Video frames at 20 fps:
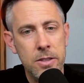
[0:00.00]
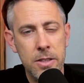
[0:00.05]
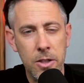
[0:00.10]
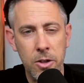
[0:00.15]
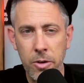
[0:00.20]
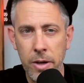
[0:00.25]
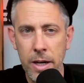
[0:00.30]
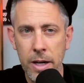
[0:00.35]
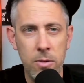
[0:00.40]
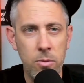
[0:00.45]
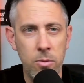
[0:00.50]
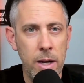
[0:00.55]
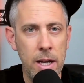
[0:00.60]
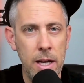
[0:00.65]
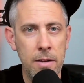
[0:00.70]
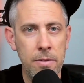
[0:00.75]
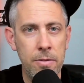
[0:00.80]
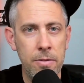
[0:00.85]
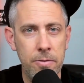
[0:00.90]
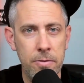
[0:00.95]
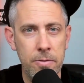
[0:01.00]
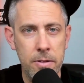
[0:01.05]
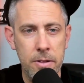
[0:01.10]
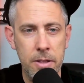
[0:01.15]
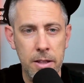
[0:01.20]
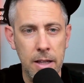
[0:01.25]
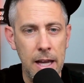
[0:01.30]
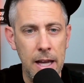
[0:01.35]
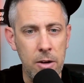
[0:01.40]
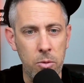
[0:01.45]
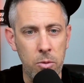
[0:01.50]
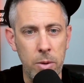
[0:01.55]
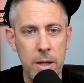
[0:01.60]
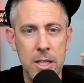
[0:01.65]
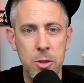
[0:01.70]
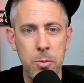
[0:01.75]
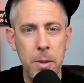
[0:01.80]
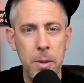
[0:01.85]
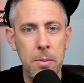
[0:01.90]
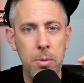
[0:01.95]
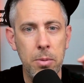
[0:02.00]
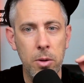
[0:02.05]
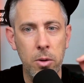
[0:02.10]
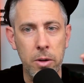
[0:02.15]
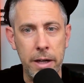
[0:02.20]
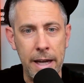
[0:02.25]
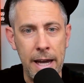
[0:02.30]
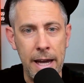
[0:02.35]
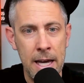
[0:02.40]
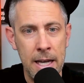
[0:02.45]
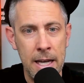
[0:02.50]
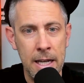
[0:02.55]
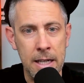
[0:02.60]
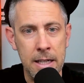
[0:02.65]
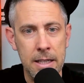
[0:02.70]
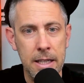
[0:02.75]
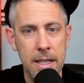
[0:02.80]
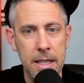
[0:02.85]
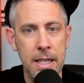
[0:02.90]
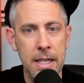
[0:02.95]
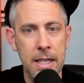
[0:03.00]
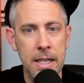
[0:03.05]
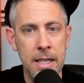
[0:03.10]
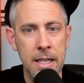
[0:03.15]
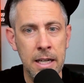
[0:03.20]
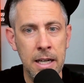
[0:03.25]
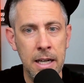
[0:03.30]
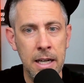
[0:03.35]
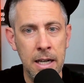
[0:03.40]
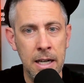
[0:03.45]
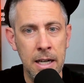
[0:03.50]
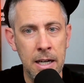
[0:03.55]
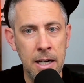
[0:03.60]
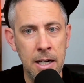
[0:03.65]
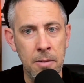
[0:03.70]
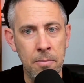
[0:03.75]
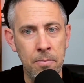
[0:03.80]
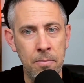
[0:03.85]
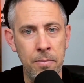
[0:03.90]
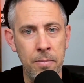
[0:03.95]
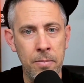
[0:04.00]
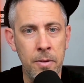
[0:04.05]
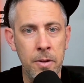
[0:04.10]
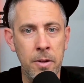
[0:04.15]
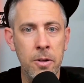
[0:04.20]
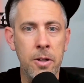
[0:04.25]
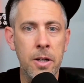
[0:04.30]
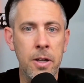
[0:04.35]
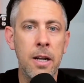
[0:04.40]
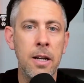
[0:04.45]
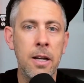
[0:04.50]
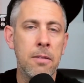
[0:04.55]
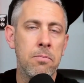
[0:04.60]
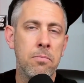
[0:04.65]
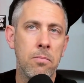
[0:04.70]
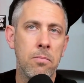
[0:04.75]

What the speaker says: a great way to like reach people organically. You're